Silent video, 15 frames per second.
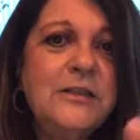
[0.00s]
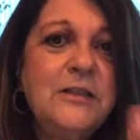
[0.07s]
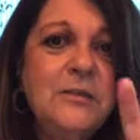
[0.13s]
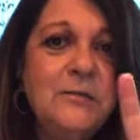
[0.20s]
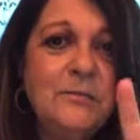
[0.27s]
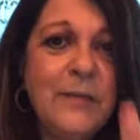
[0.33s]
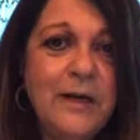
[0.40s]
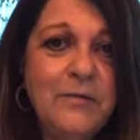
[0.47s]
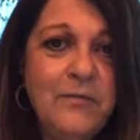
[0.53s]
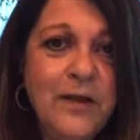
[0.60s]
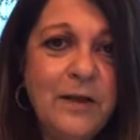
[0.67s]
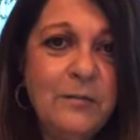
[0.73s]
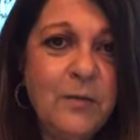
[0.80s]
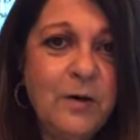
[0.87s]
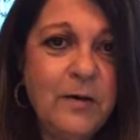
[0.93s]
to my
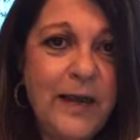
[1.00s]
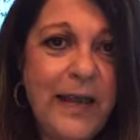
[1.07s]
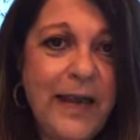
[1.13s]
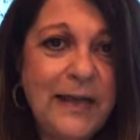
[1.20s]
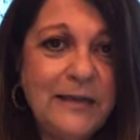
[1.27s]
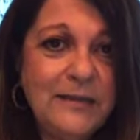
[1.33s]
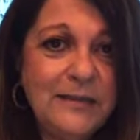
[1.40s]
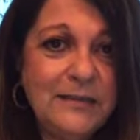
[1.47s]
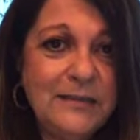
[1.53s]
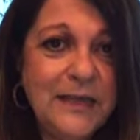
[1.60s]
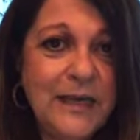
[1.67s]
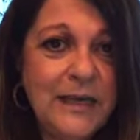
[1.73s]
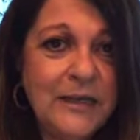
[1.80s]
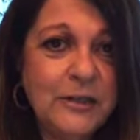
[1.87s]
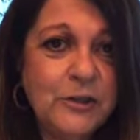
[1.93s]
Venmo at
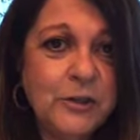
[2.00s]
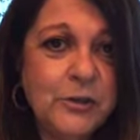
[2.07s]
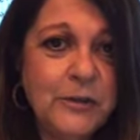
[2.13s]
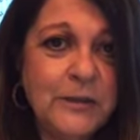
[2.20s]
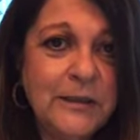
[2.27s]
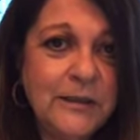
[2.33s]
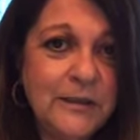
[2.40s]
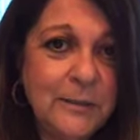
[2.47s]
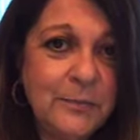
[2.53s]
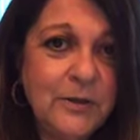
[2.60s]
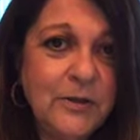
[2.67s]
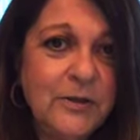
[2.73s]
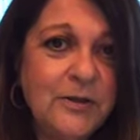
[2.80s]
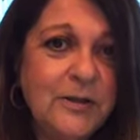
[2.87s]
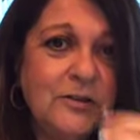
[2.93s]
Psychic Shirley
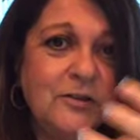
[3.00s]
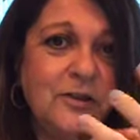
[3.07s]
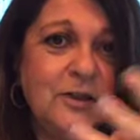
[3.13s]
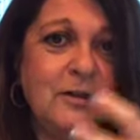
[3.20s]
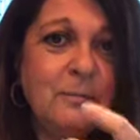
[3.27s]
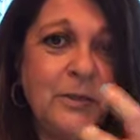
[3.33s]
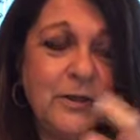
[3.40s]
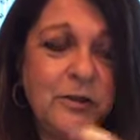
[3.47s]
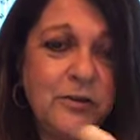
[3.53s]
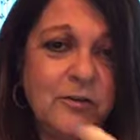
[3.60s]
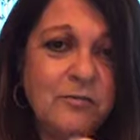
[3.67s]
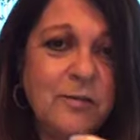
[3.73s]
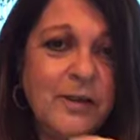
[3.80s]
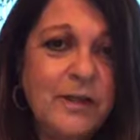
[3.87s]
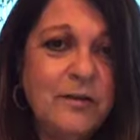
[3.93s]
Lipner. There's a picture
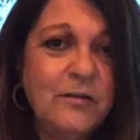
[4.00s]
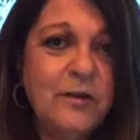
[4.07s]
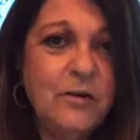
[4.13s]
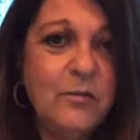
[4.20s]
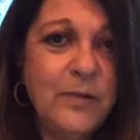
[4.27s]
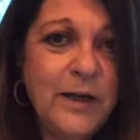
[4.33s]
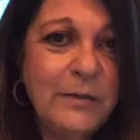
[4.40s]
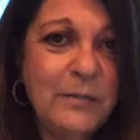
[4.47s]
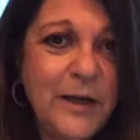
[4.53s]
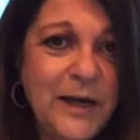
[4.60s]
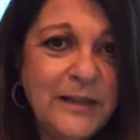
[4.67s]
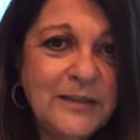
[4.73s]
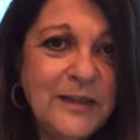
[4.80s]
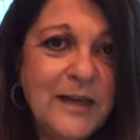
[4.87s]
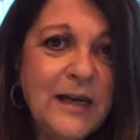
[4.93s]
of me there with a red
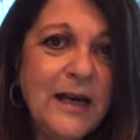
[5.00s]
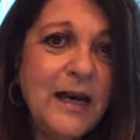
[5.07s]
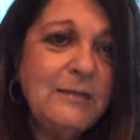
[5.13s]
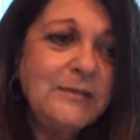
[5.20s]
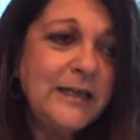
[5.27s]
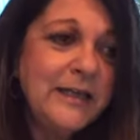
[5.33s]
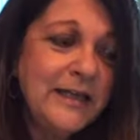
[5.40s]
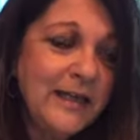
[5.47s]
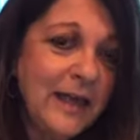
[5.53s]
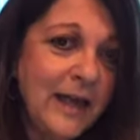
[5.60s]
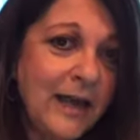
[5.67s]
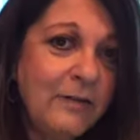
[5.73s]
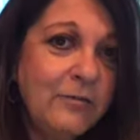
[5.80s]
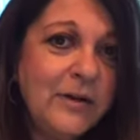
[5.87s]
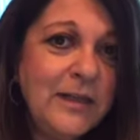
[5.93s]
mask. I'm taking
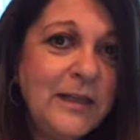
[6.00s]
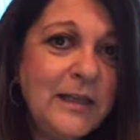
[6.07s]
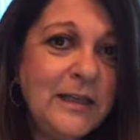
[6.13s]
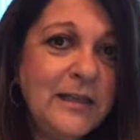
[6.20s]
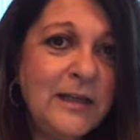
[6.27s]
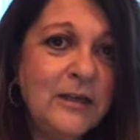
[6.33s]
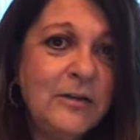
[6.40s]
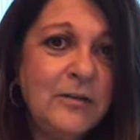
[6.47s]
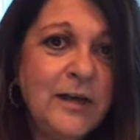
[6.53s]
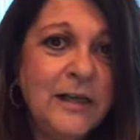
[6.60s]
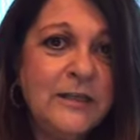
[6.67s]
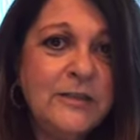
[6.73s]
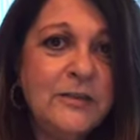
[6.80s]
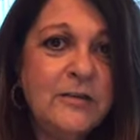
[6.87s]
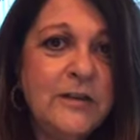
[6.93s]
everything that you
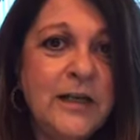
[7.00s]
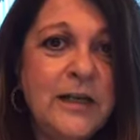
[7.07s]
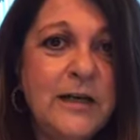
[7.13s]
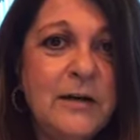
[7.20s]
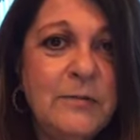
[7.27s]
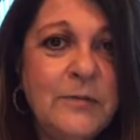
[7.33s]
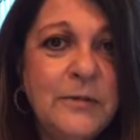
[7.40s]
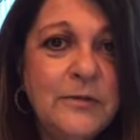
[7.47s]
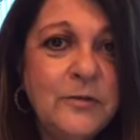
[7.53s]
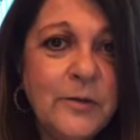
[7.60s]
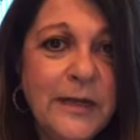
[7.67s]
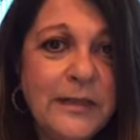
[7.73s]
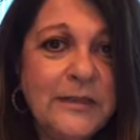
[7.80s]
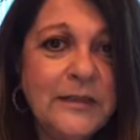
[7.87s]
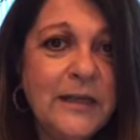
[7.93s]
guys donate and I'm
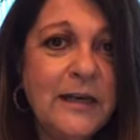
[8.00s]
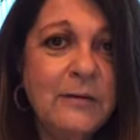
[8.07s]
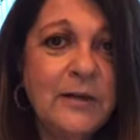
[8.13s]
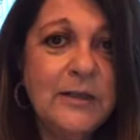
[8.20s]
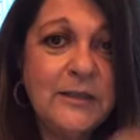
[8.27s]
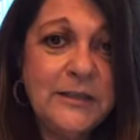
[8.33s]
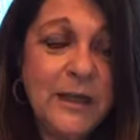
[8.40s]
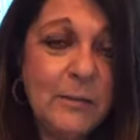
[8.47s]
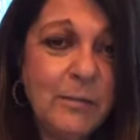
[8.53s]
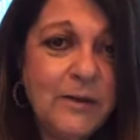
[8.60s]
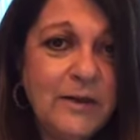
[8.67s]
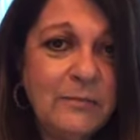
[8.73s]
going to double